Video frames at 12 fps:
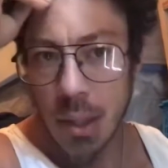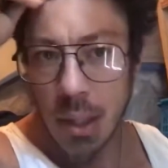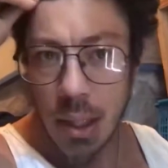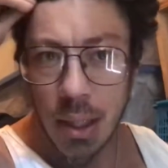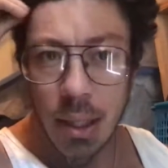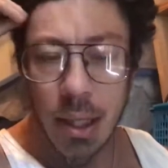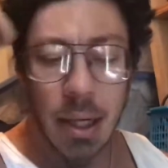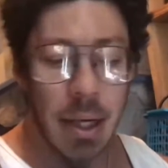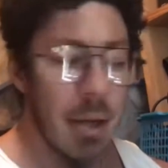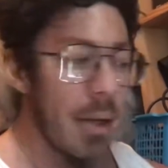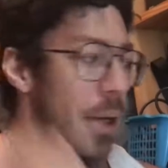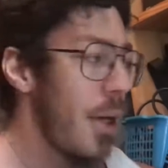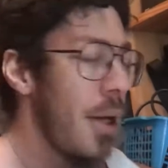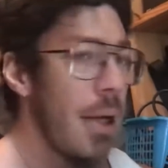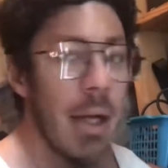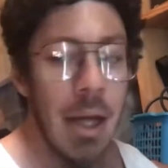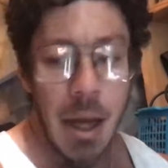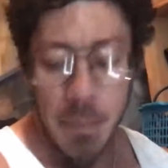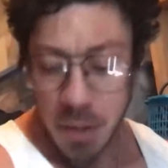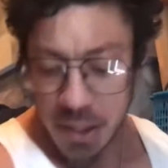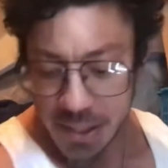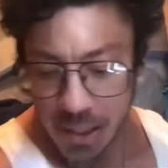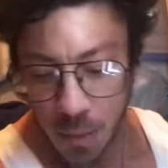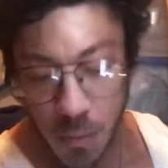Gotta get a haircut.
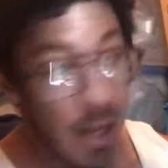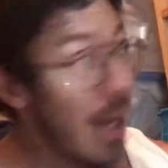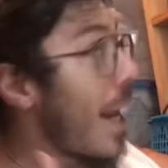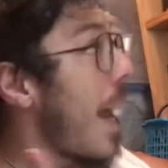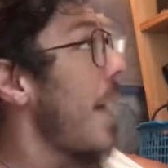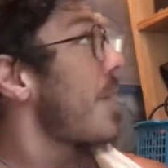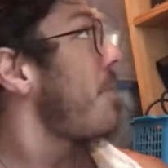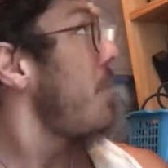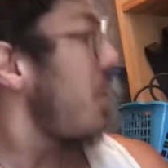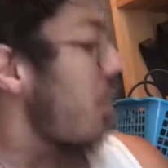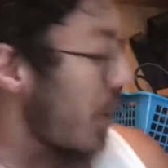But someone had asked me,